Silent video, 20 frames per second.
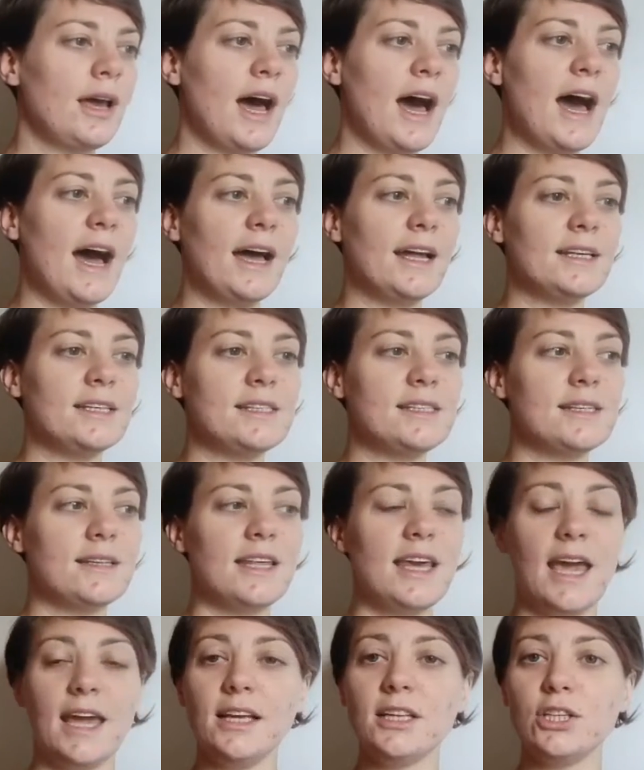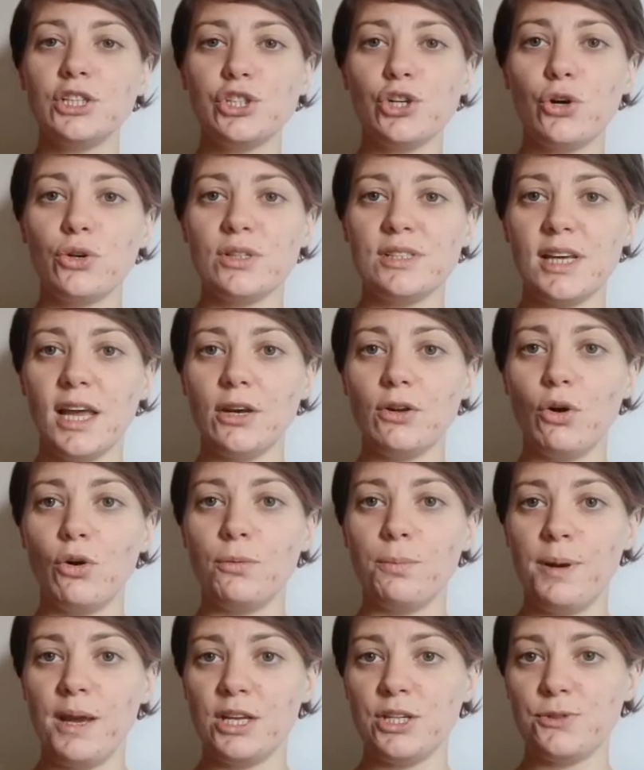And the English content
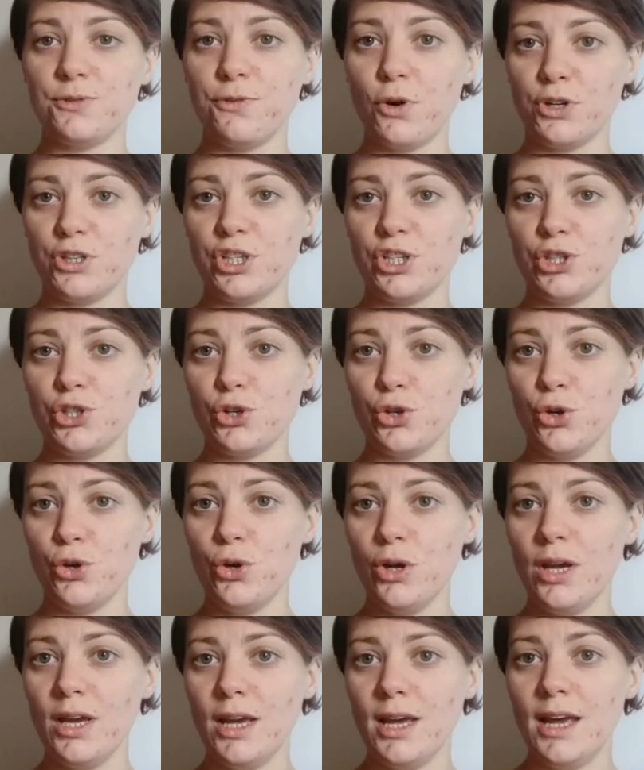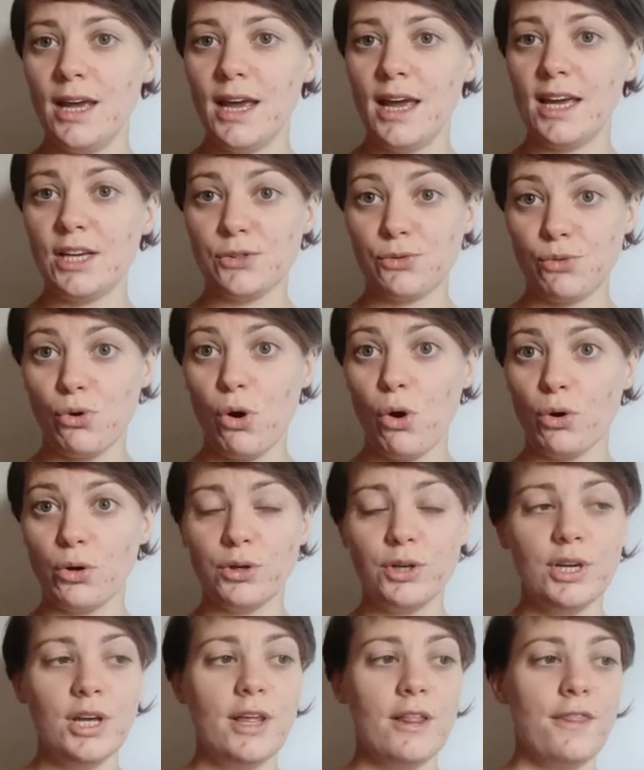on page 42 is
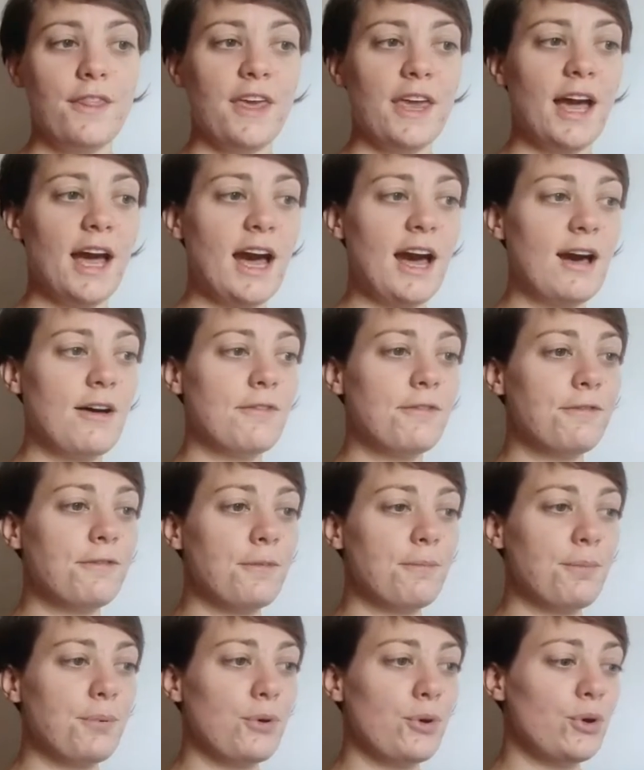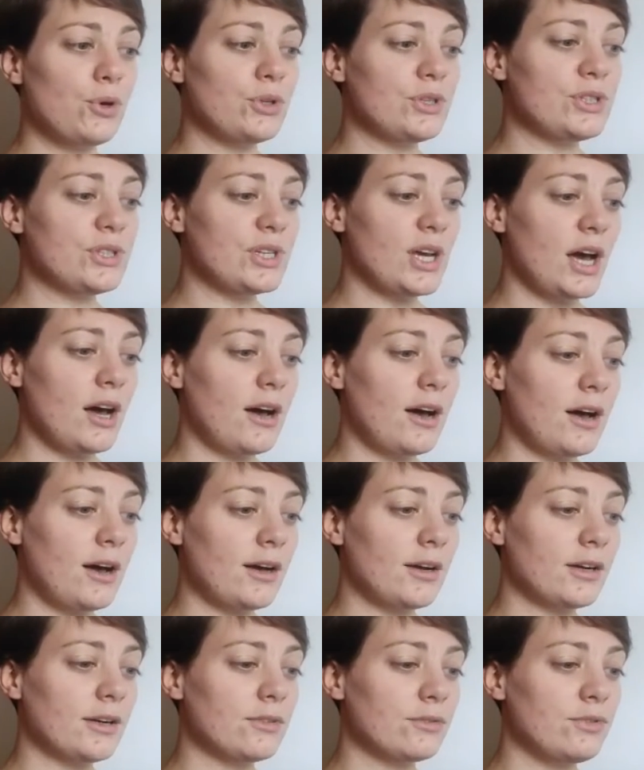wrong. They have put
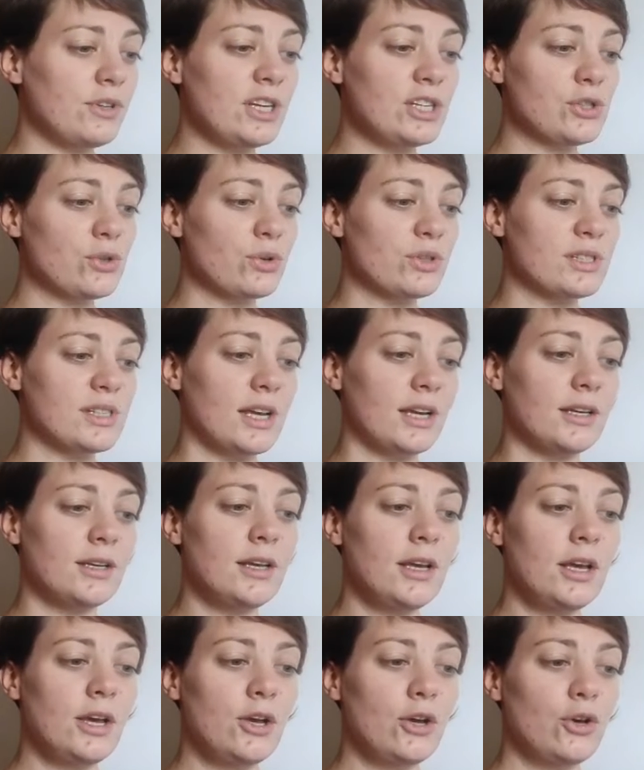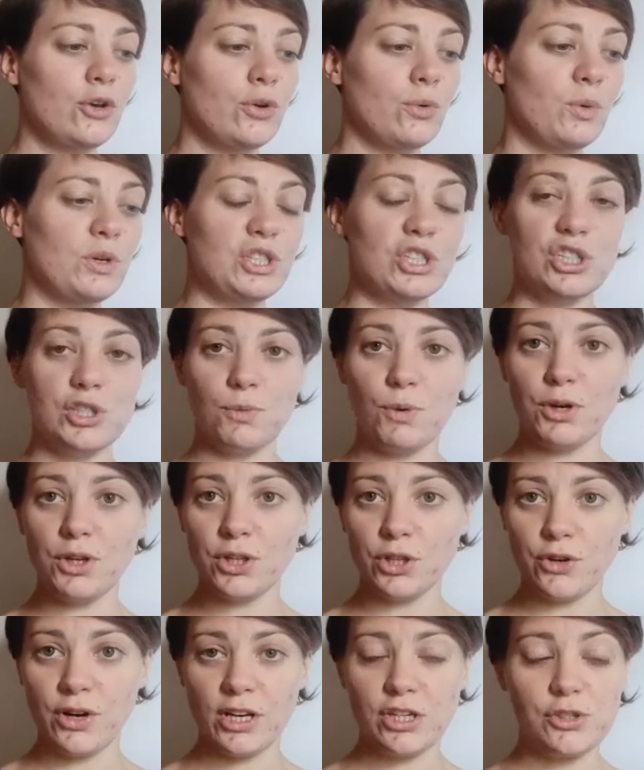a resource in, which is the one in
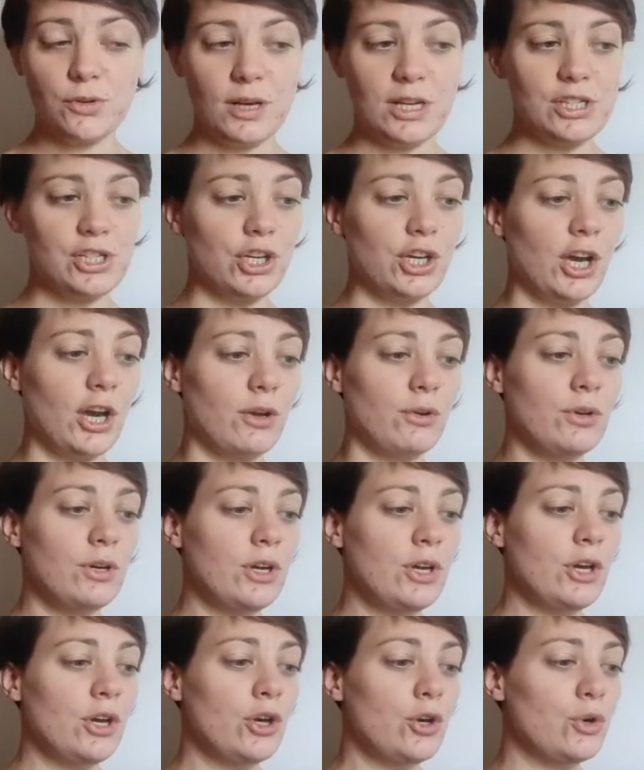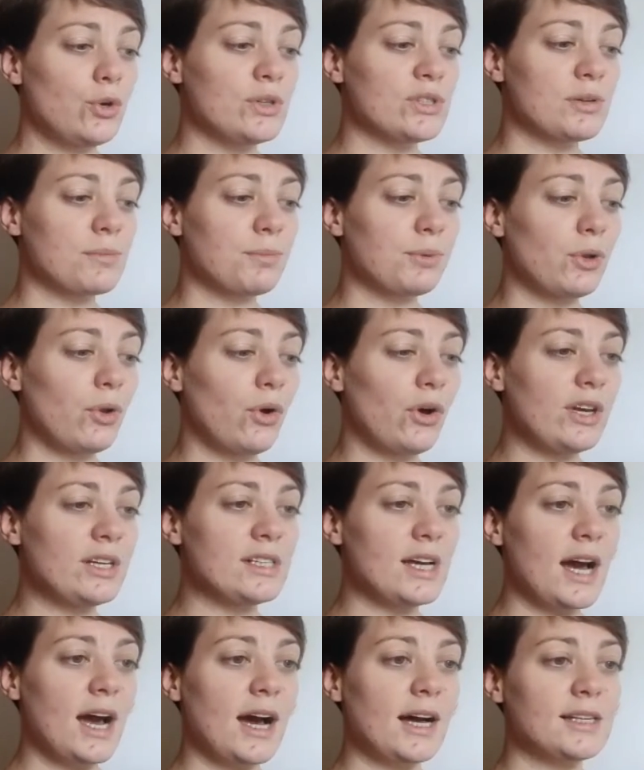the graduation gown, who's
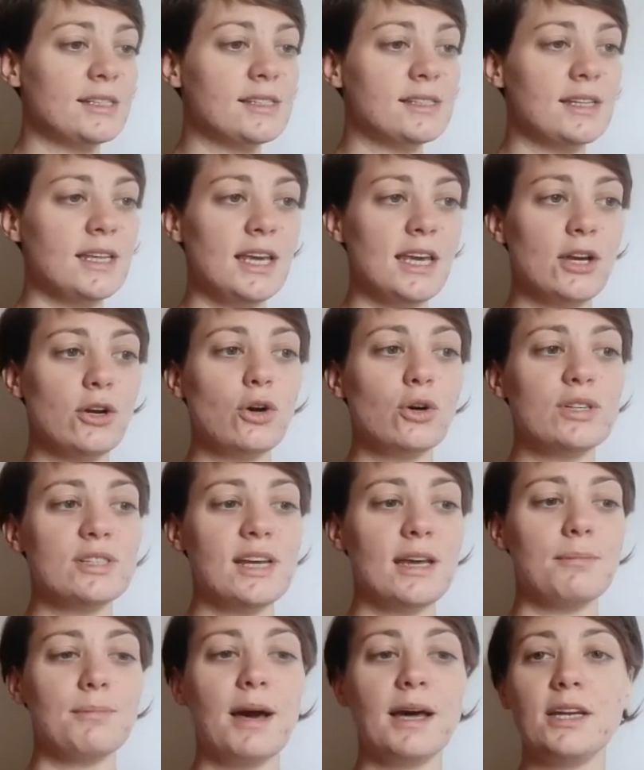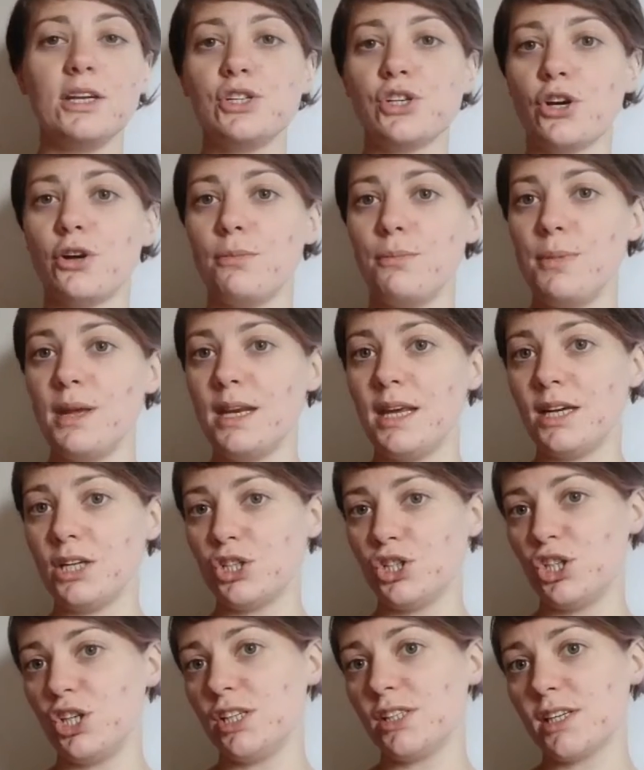employed as the content manager, meaning
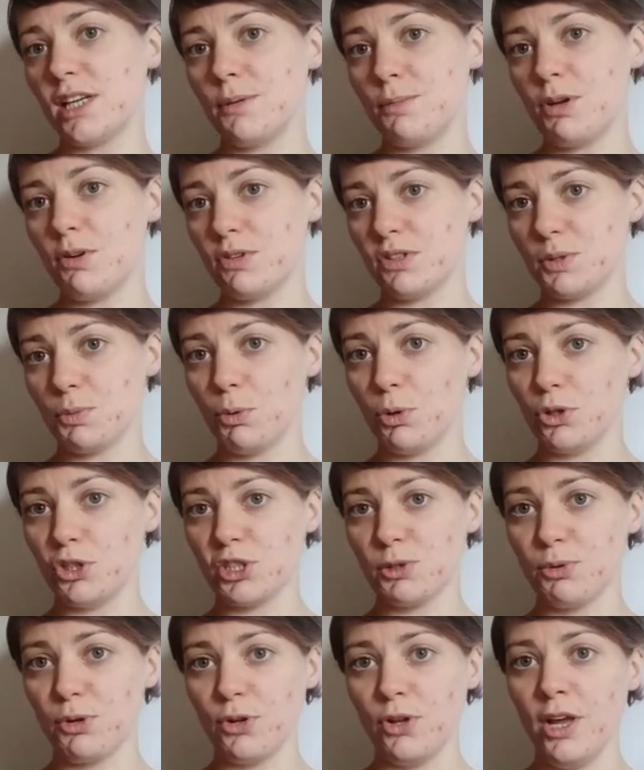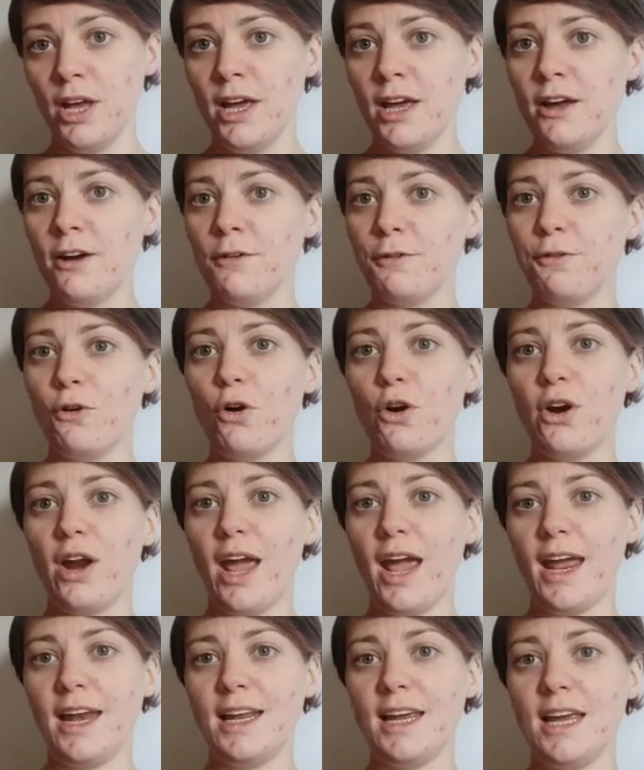she's going to be responsible for
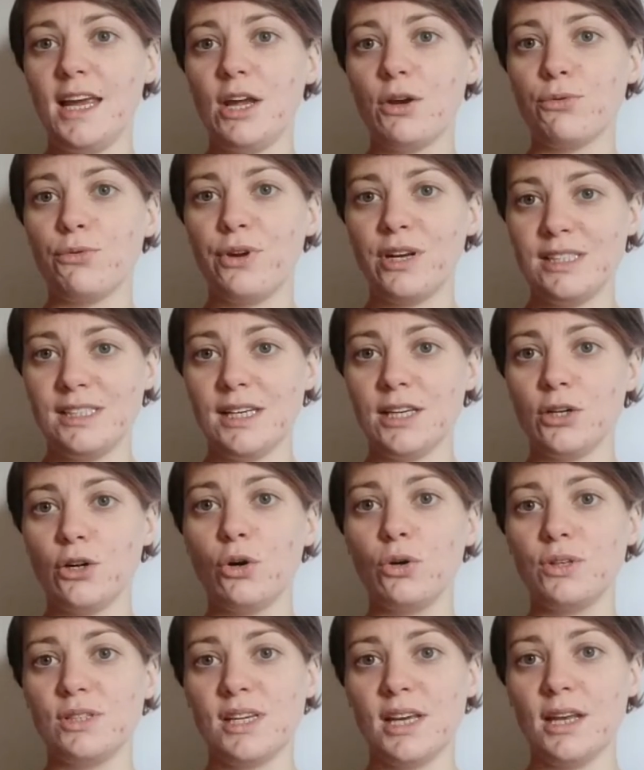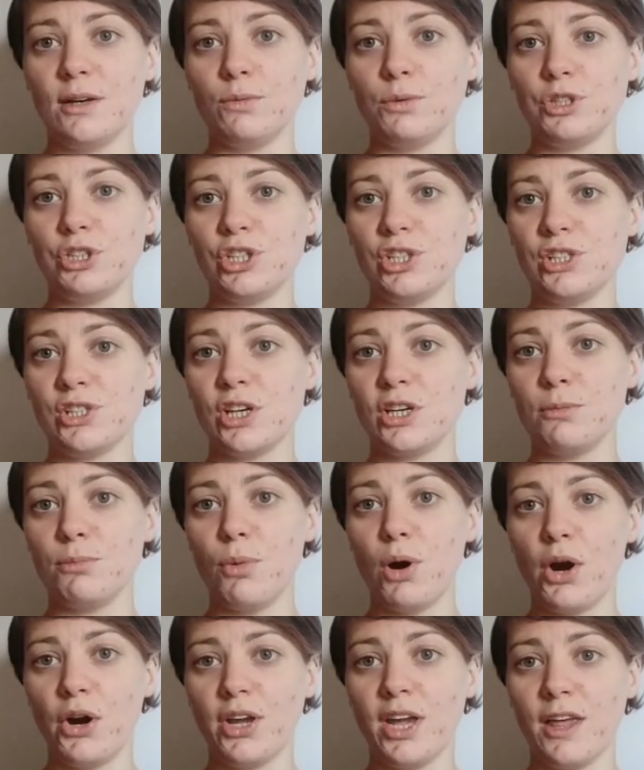any written content which is going to
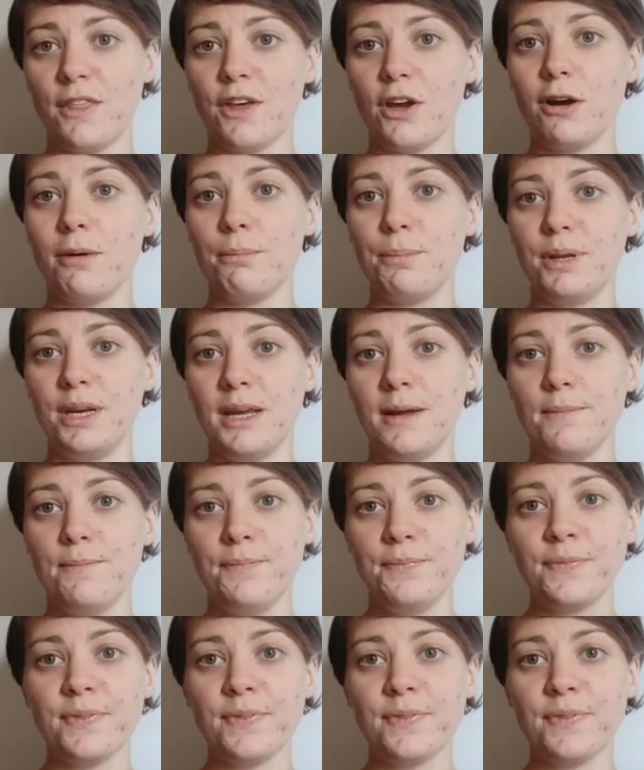market the company.